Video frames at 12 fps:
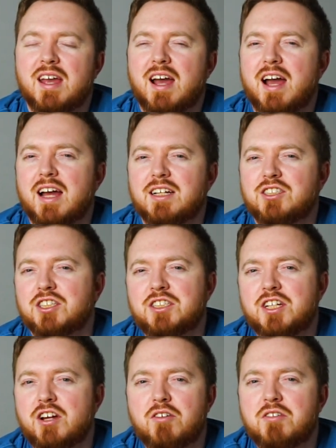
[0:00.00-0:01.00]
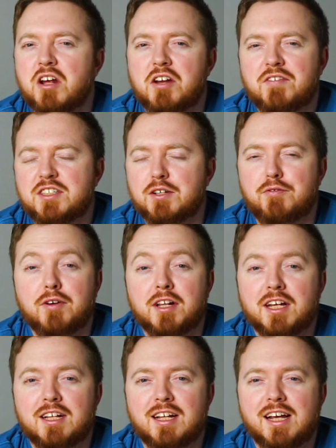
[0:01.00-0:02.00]
And just to note, none of it's
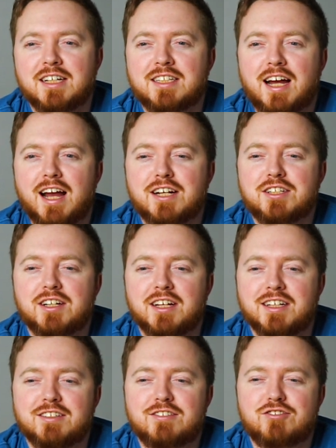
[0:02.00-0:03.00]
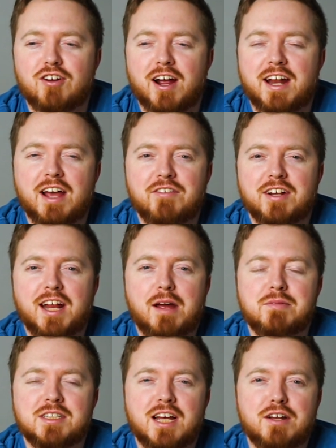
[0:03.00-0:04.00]
affiliate links. I actually tried having an
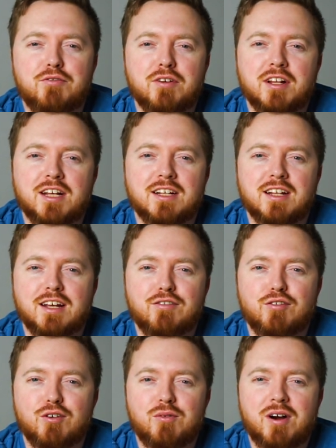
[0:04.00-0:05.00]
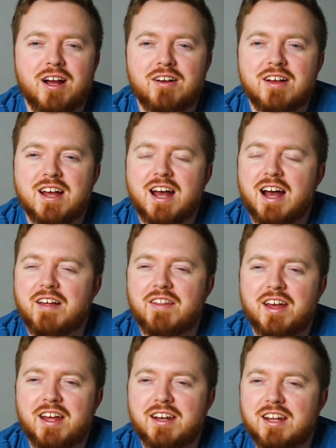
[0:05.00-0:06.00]
Amazon affiliate link for a while, and
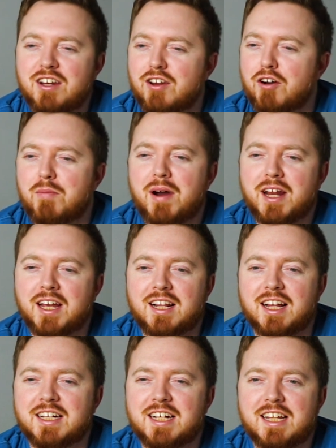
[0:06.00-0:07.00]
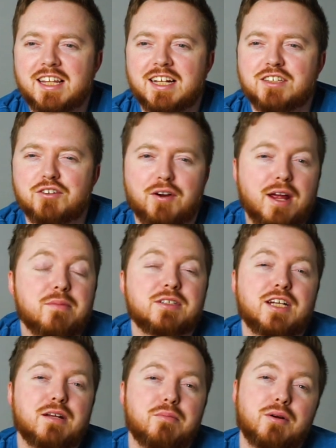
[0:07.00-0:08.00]
then nobody clicked anything, so
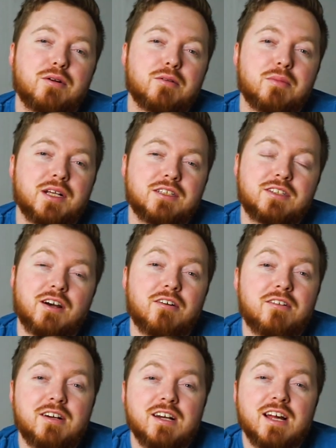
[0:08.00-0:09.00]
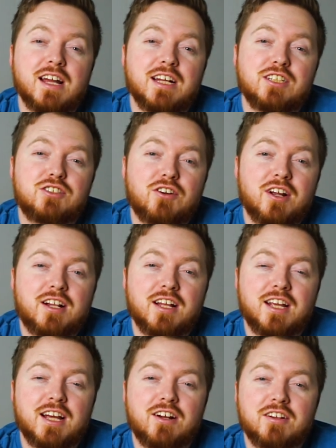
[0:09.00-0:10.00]
Amazon booted me. So enjoy
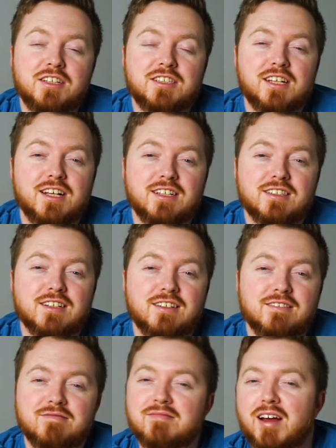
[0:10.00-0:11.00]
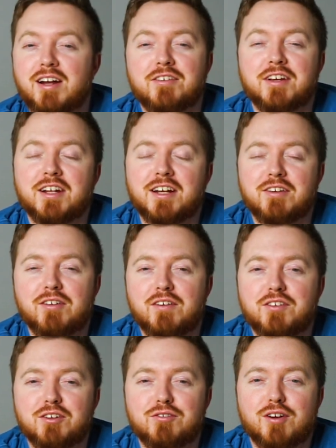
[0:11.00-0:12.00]
clicking on all these things, and I don't get any
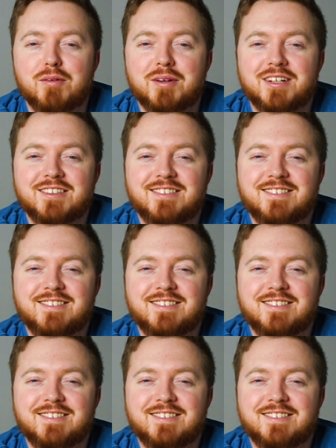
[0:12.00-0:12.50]
revenue from it.